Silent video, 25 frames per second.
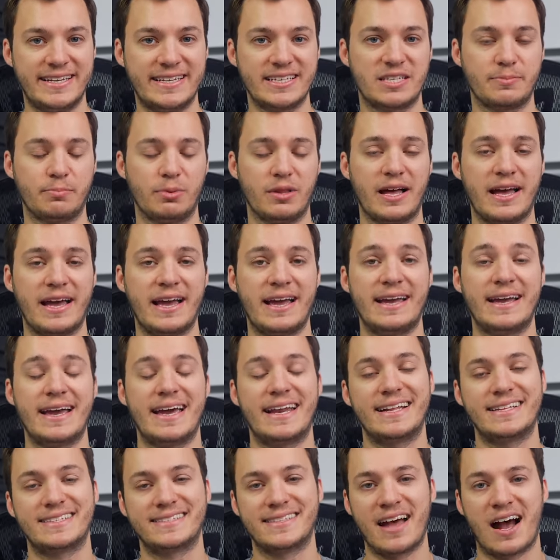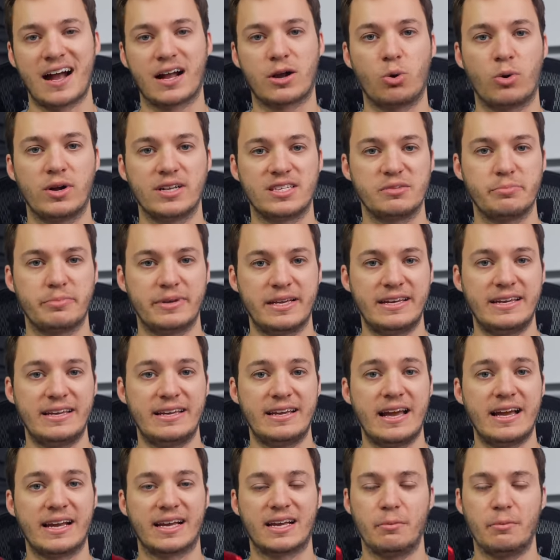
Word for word: display and it's not going to be